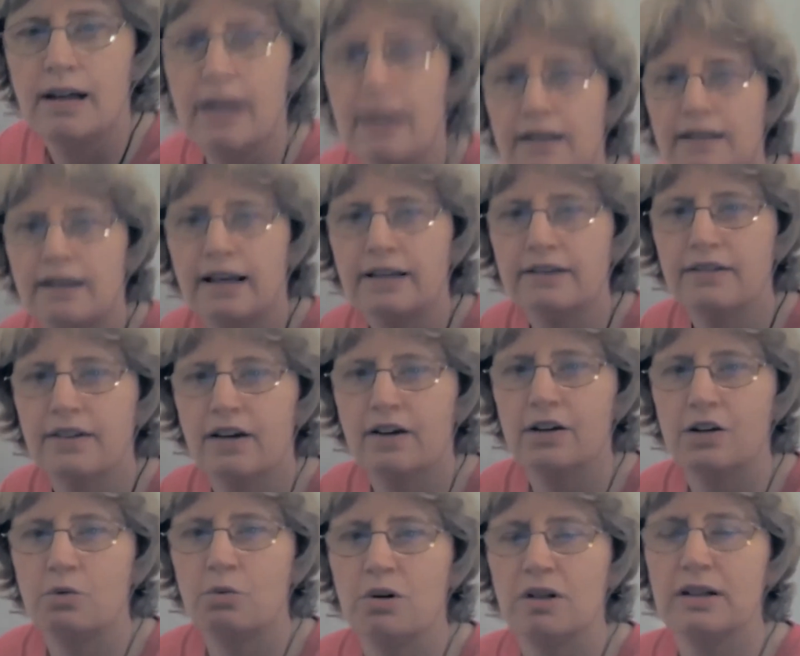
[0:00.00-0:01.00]
And that's how
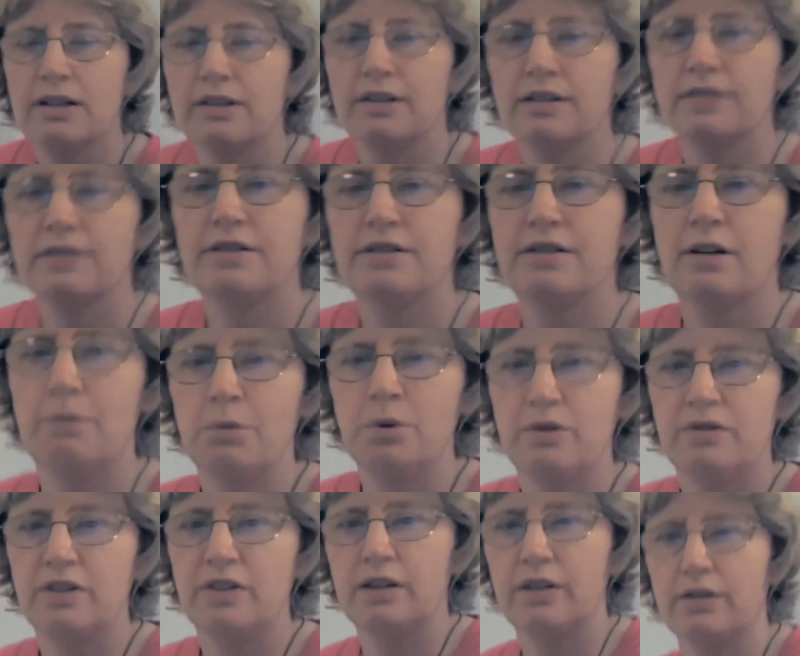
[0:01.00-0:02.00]
you want to start
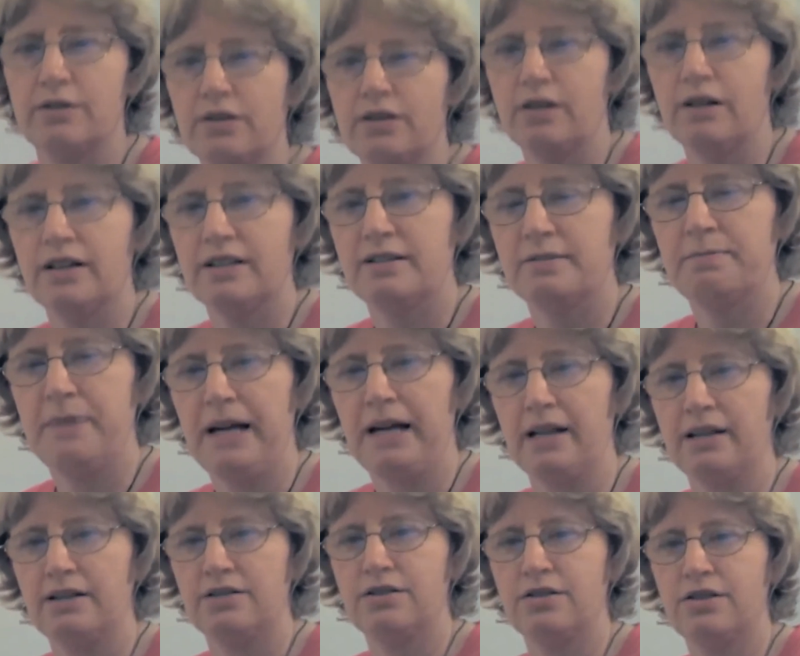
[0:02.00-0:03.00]
moving their targets
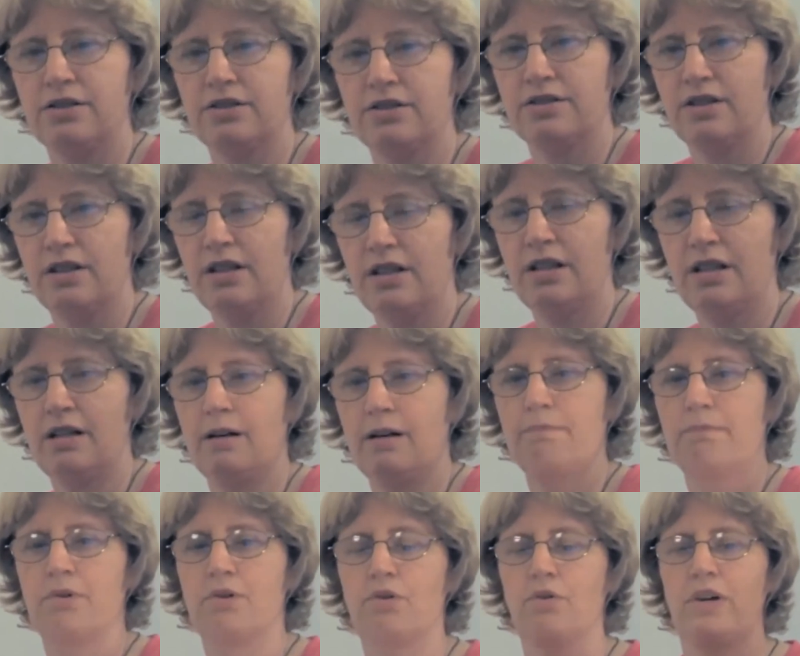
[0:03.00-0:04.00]
back. It's just in a
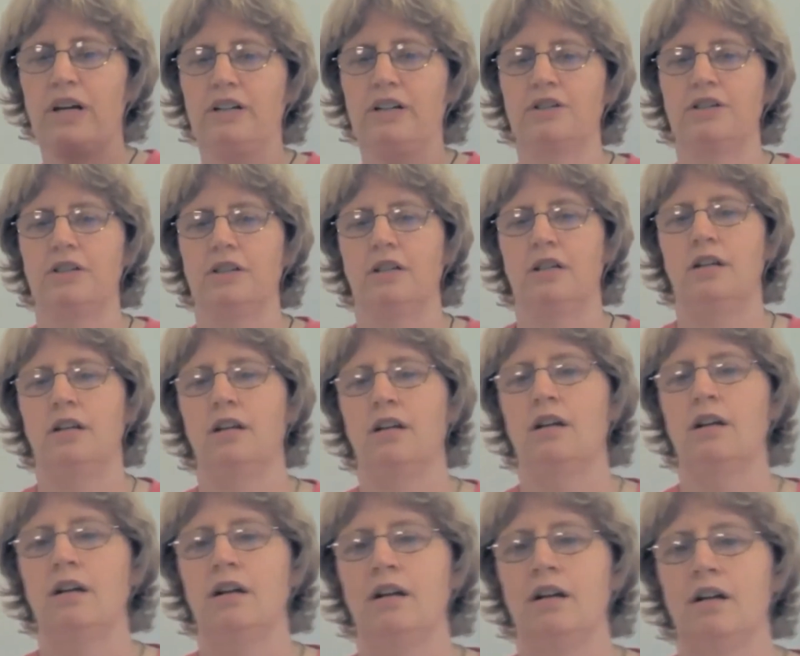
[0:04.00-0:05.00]
progression.
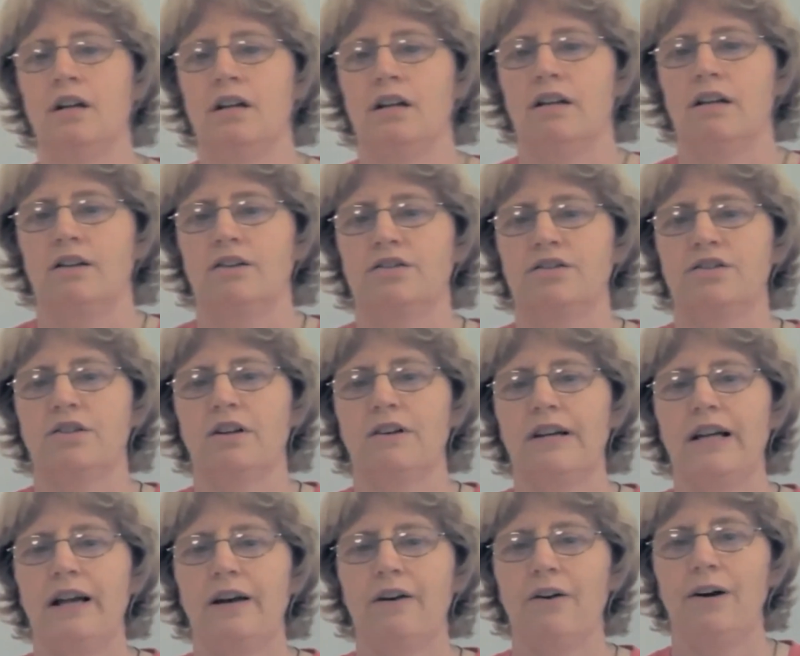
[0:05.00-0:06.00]

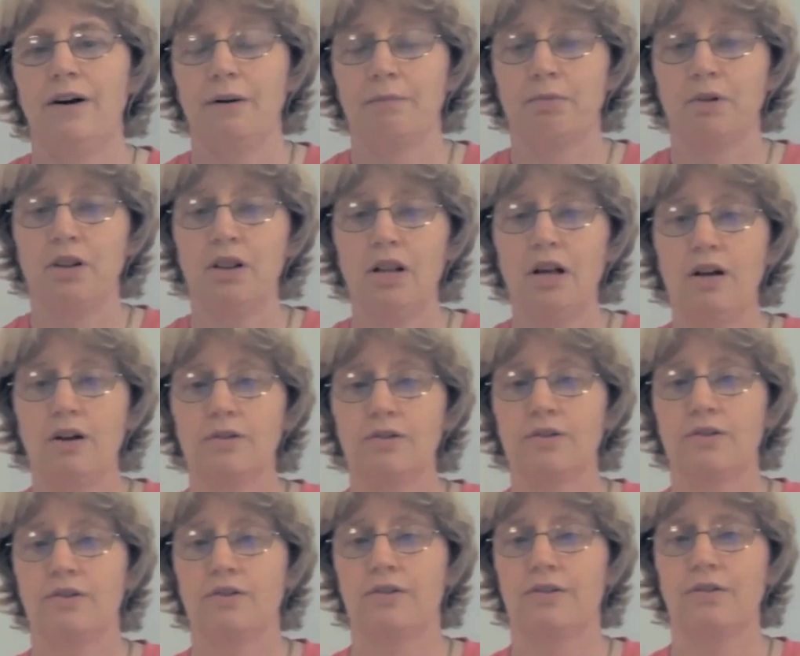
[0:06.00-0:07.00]
Start out up
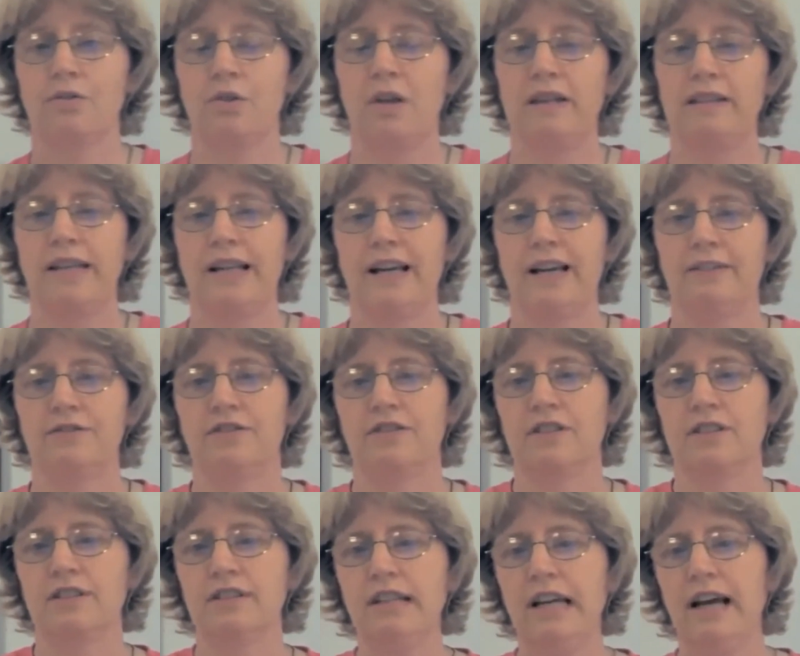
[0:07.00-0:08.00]
close so that they have
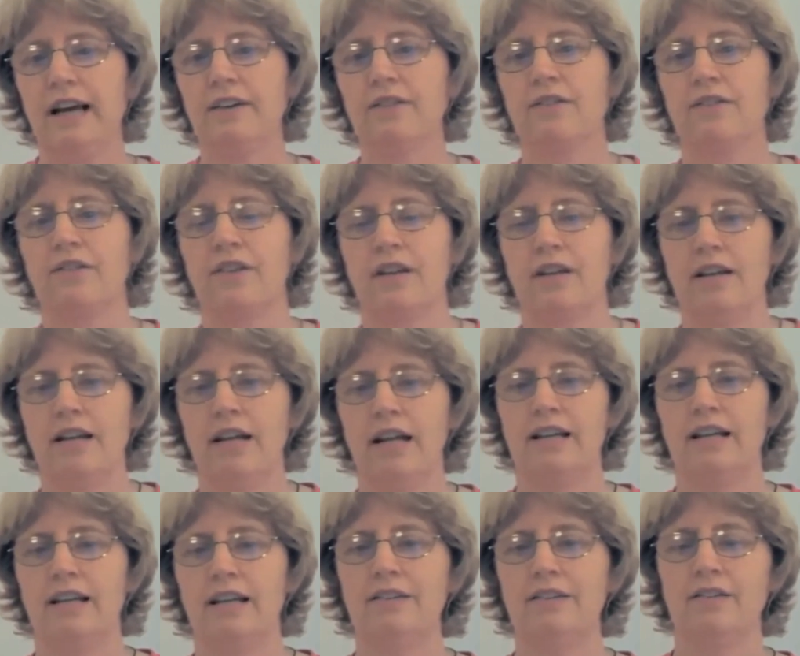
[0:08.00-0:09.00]
success
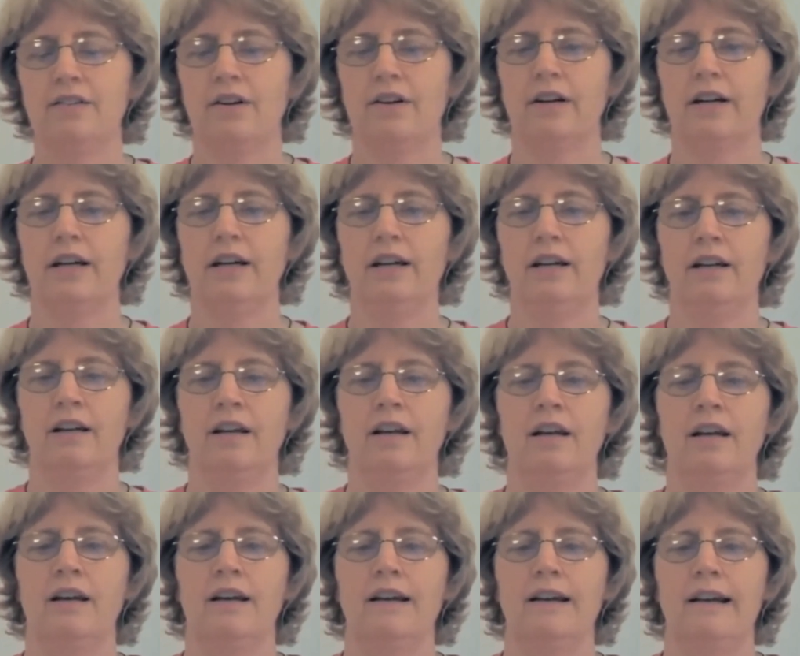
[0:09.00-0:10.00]
and hit the target.
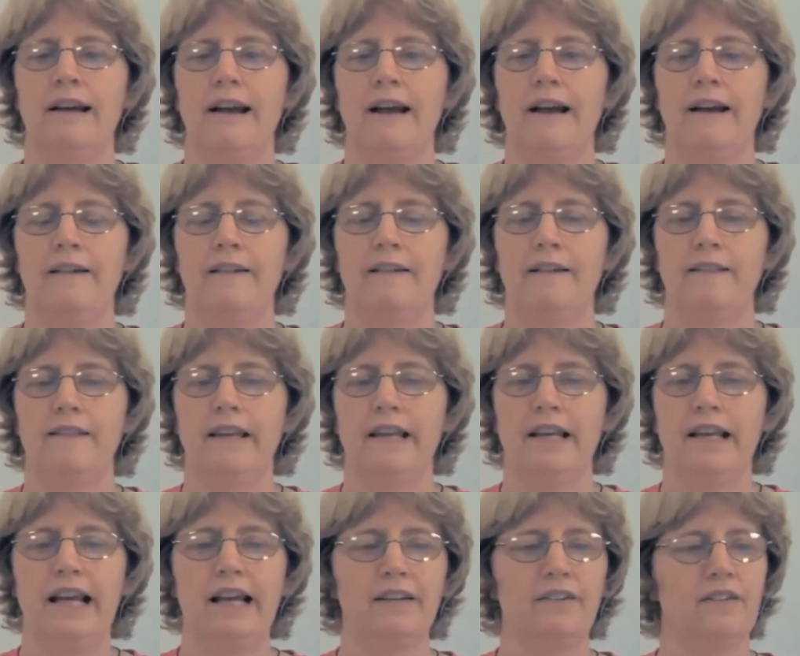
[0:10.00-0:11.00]
And
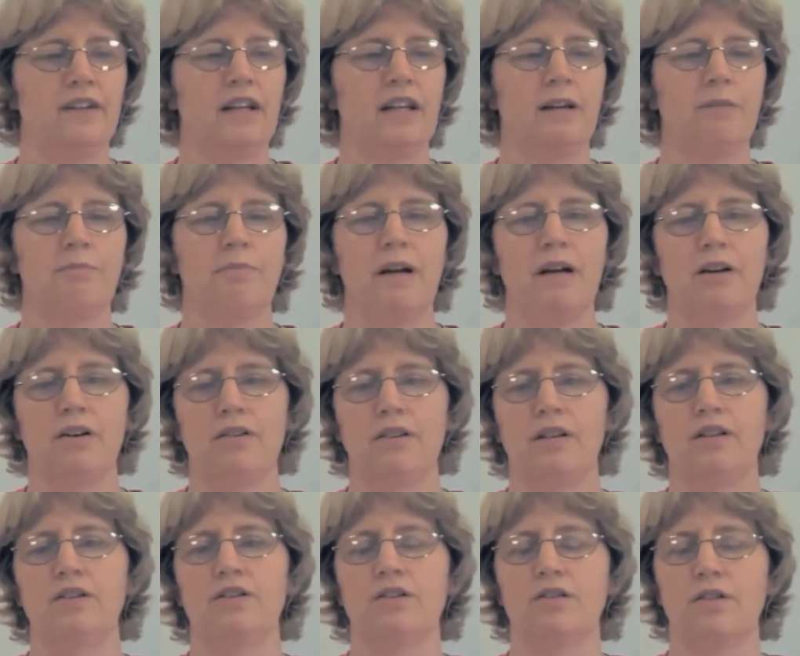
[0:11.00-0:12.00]
then as they get better,
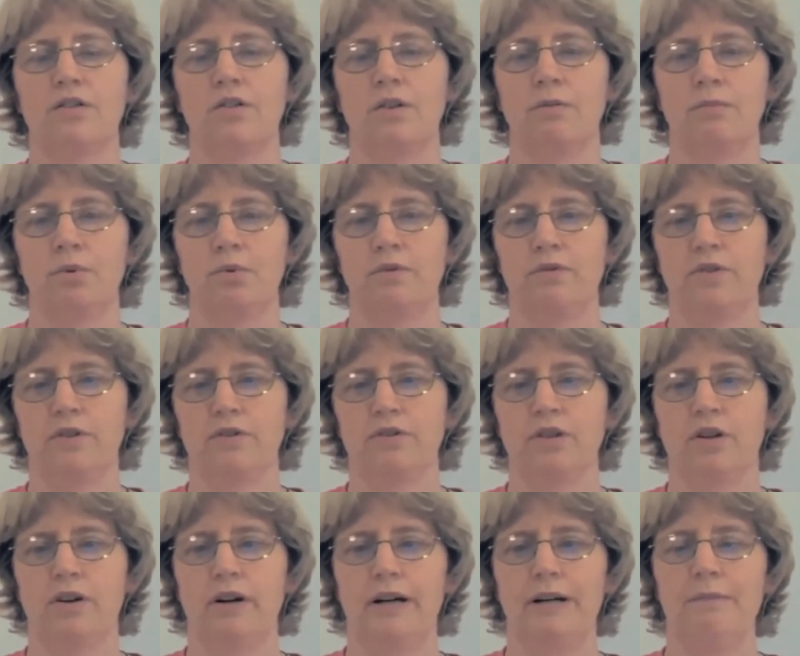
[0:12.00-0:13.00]
then you slowly move their
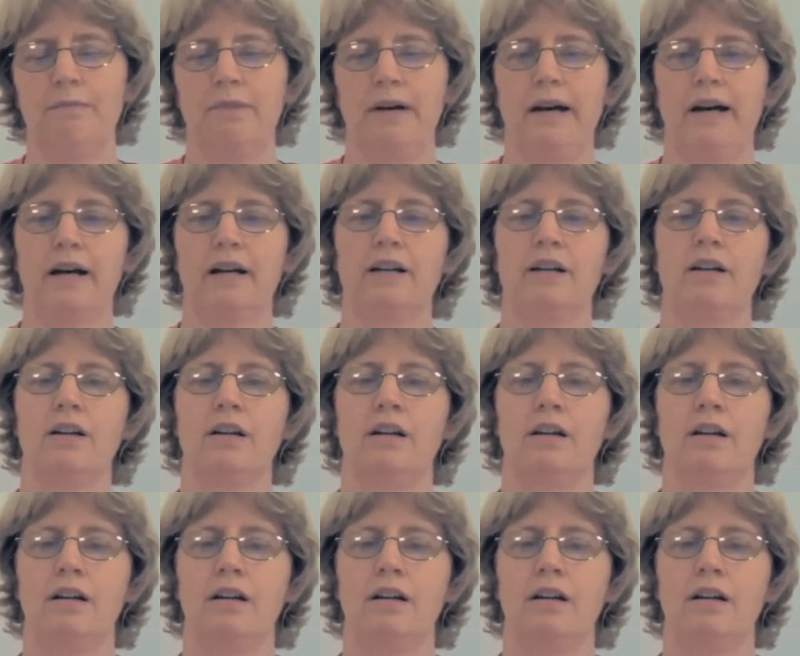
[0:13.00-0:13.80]
target back.